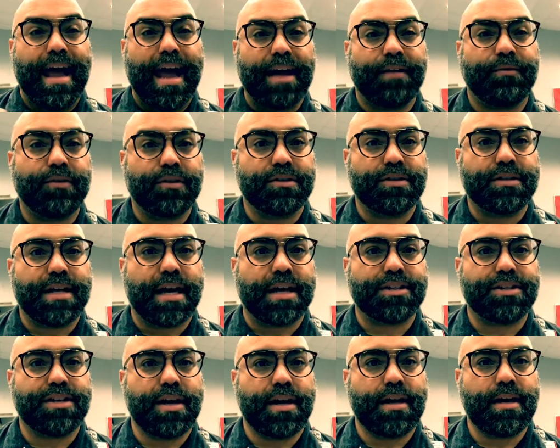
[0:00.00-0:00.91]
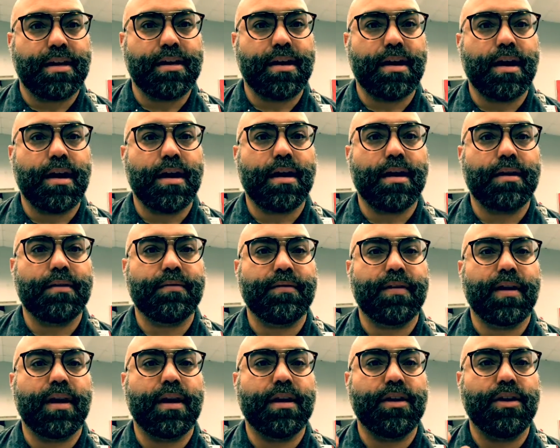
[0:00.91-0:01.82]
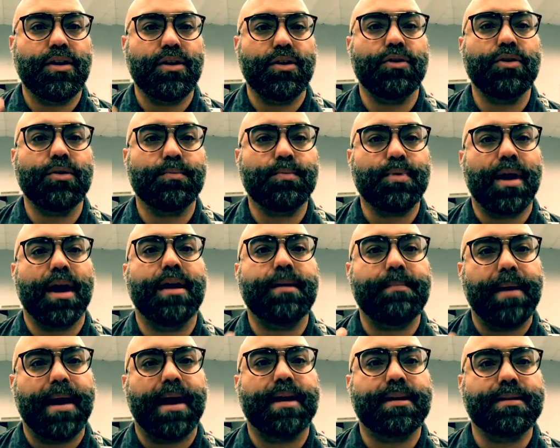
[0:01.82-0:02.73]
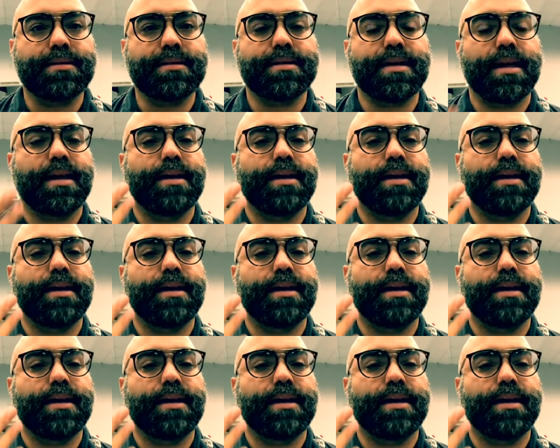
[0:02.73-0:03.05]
Hey, flute section of a youth pride band.